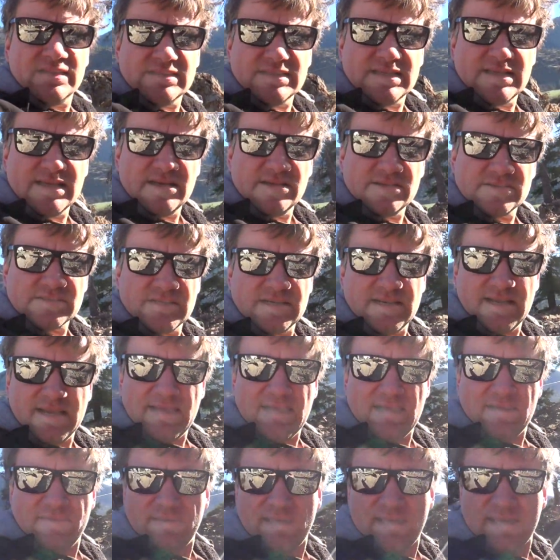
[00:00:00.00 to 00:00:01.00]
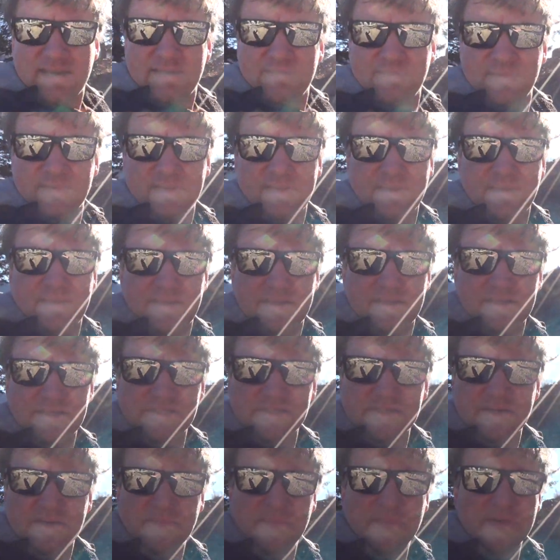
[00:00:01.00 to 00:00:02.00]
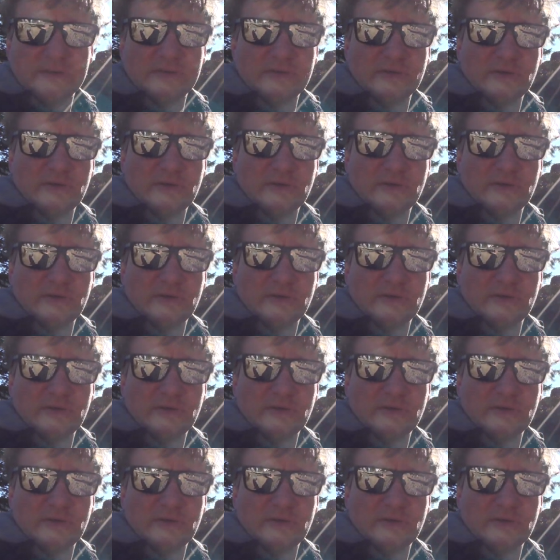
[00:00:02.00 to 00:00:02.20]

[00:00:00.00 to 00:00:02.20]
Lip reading: going to have at it with a sharpened